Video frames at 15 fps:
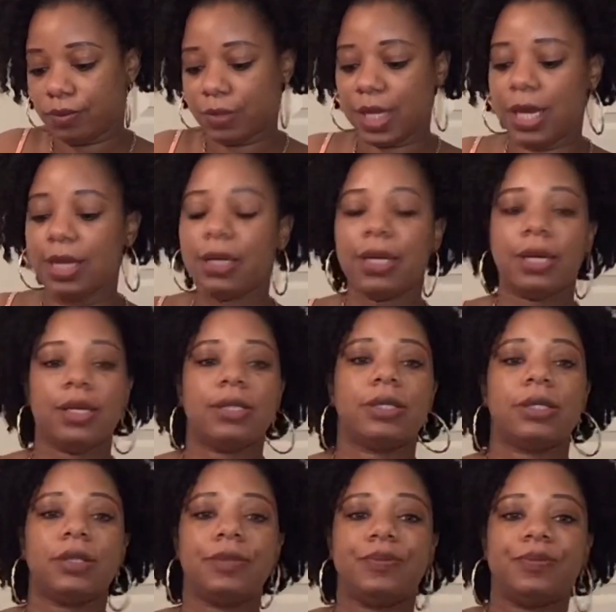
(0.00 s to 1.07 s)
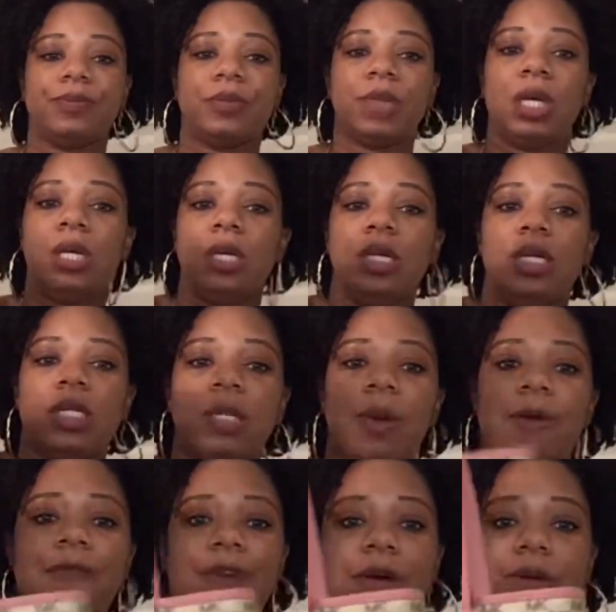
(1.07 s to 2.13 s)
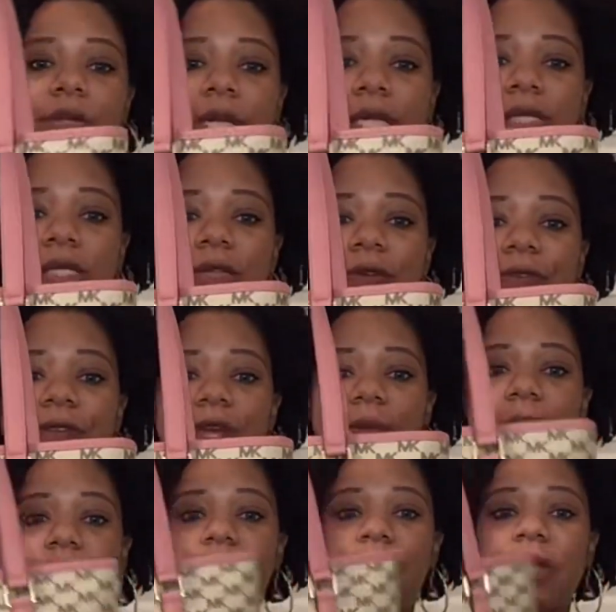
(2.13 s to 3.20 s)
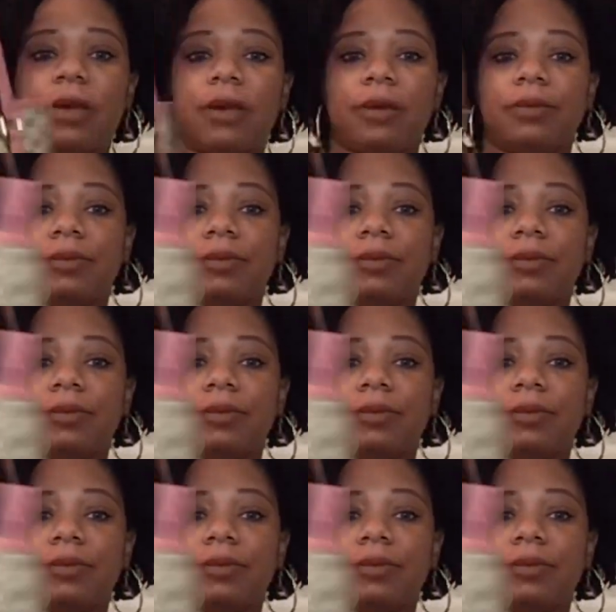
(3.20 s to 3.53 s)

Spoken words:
It does. So my phone does still fit back there.